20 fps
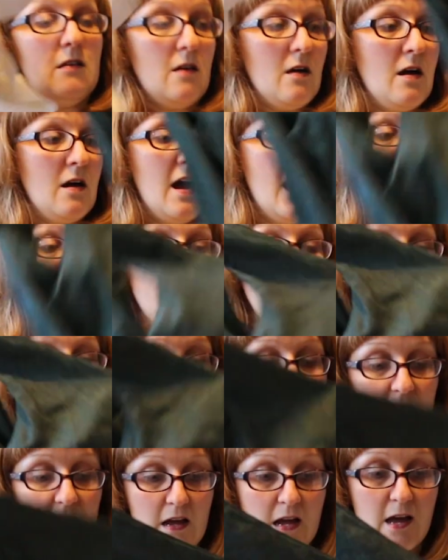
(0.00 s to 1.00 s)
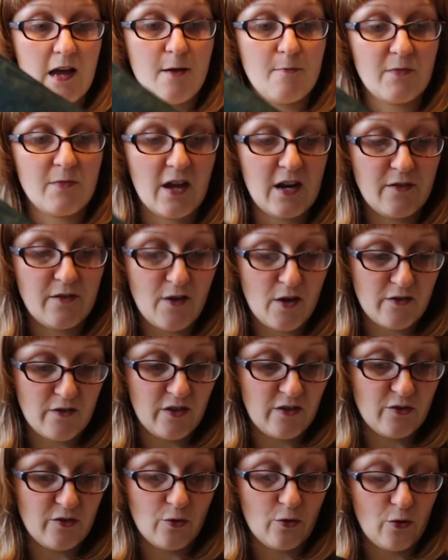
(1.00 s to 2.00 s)
haven't got any
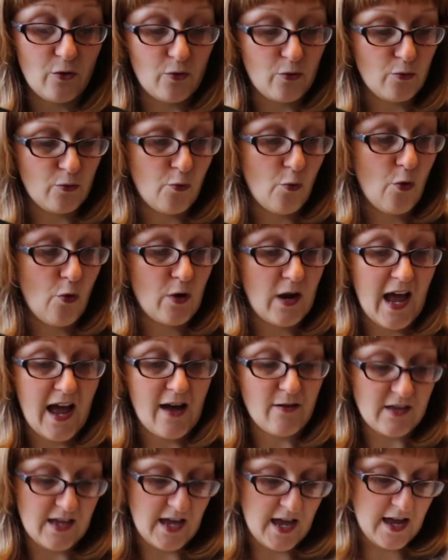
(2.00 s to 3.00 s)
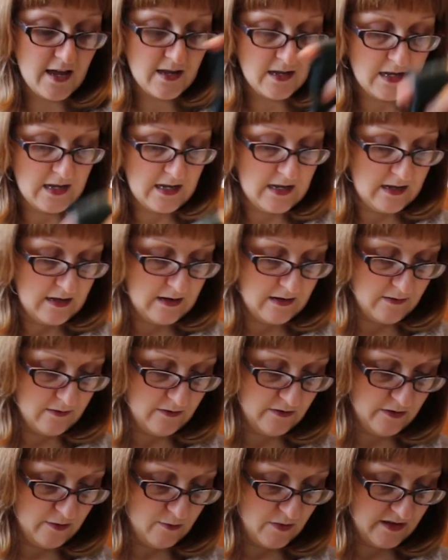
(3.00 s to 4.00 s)
photos or worn it out yet.
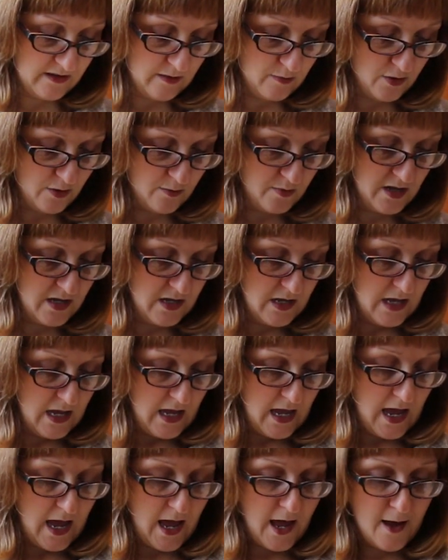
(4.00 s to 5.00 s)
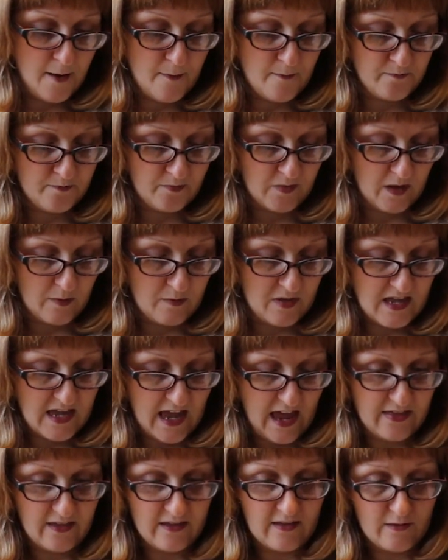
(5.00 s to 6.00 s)
Too much up. But
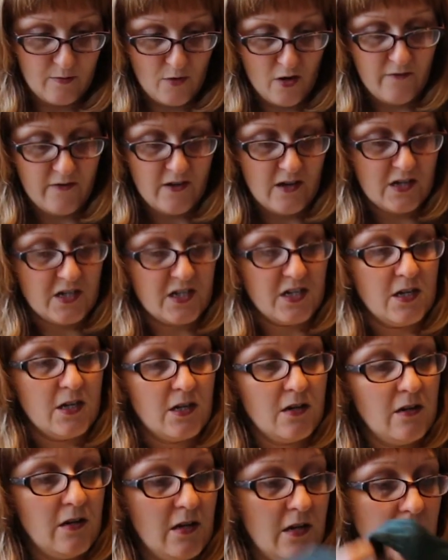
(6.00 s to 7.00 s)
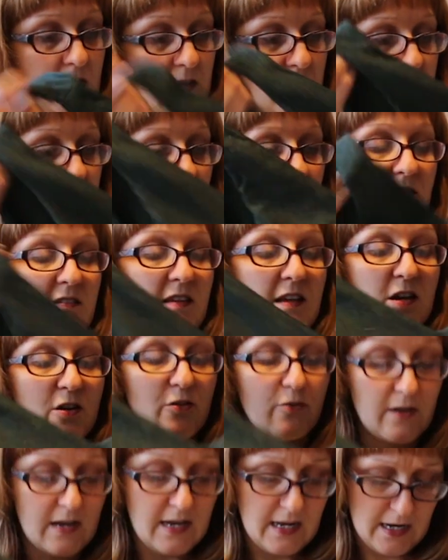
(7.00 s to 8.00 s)
yeah, this is my version. So it's in a
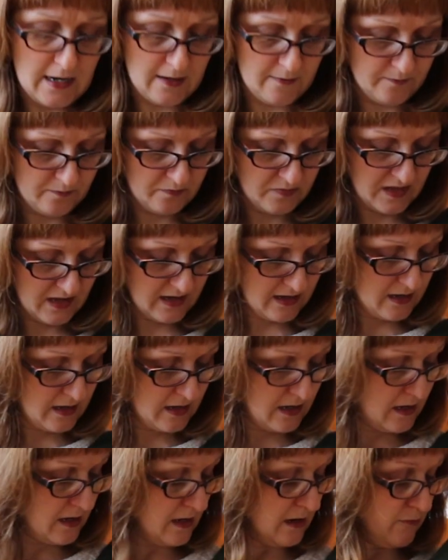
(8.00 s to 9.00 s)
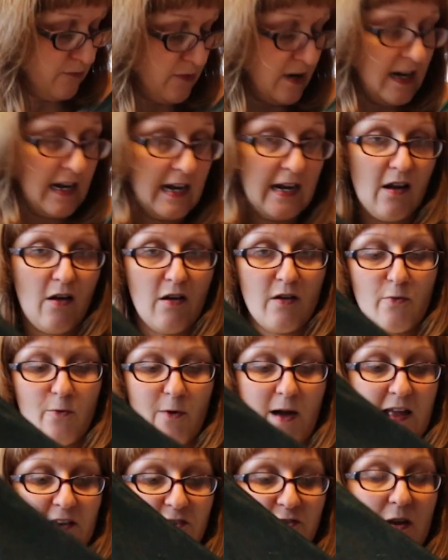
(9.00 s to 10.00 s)
green, really
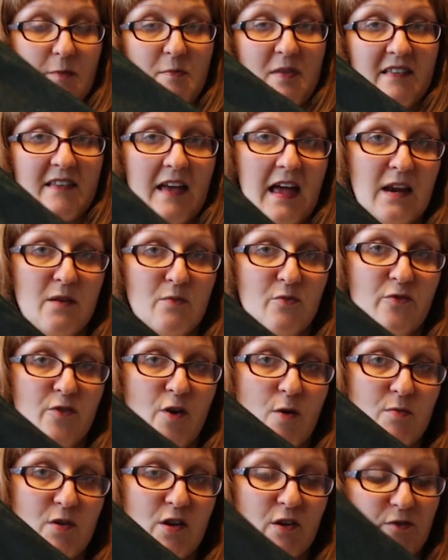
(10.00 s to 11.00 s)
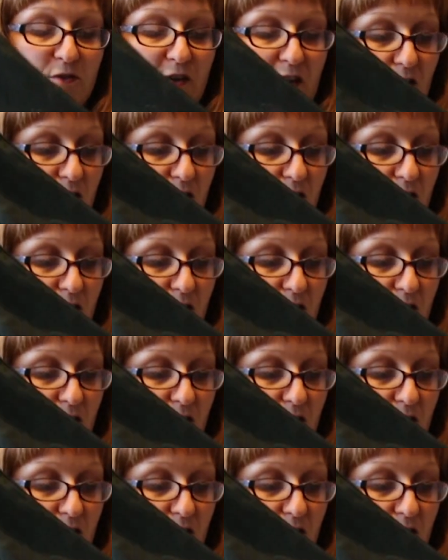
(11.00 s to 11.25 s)
lightweight drapey denim from Guthrie